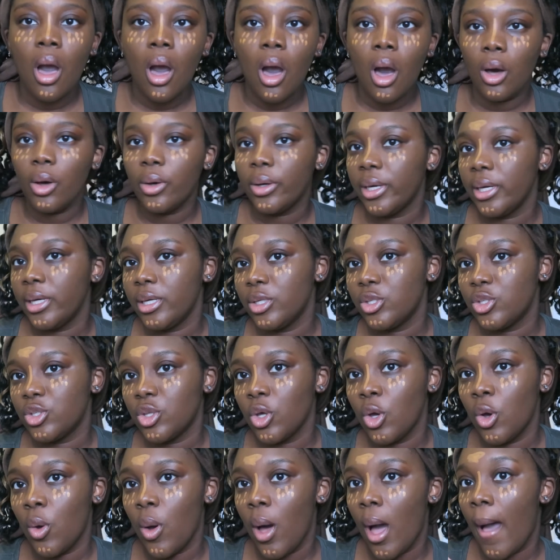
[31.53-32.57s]
Okay,
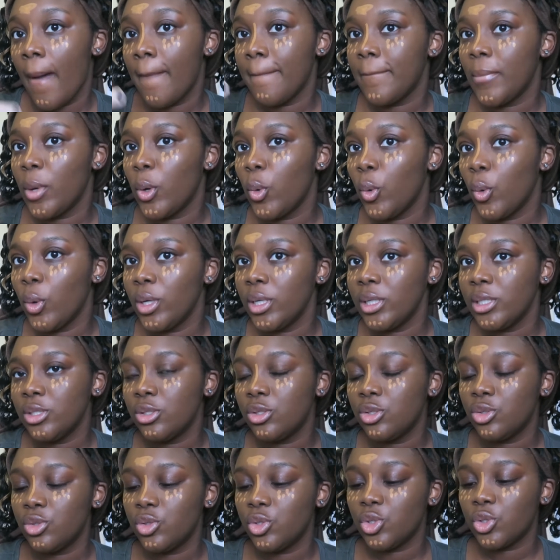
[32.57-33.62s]
so I'm going
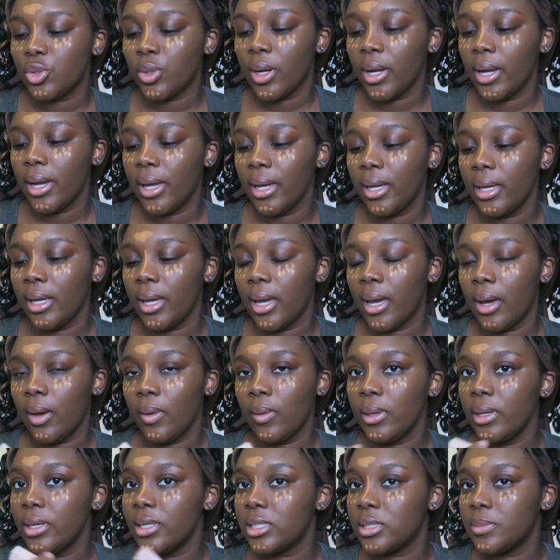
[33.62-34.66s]
to try
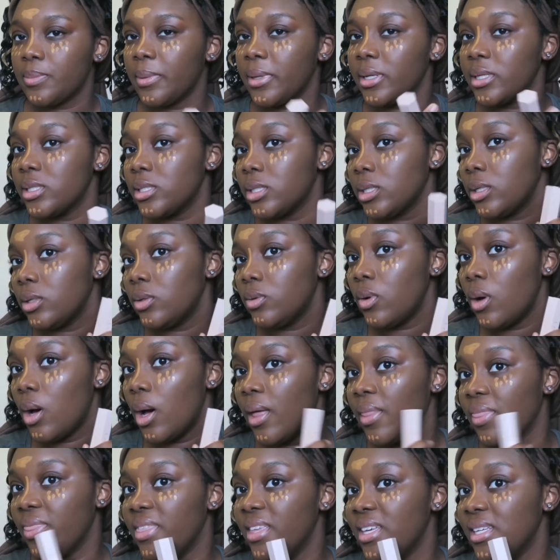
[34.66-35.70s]
out Espresso
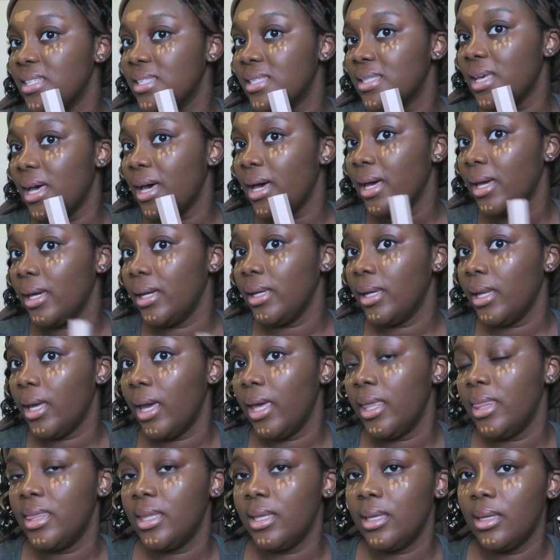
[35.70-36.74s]
on this side
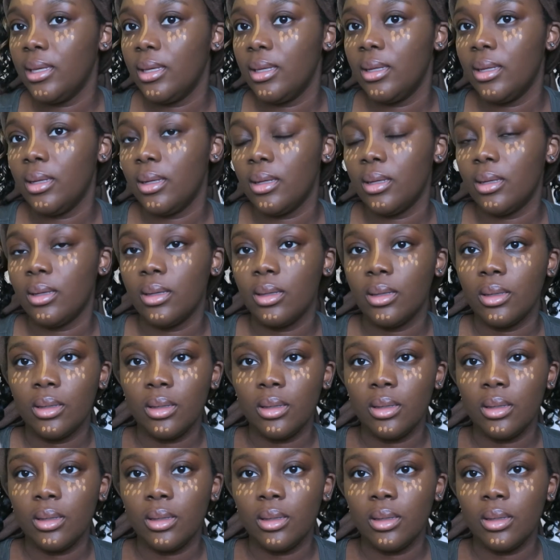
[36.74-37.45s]
and then,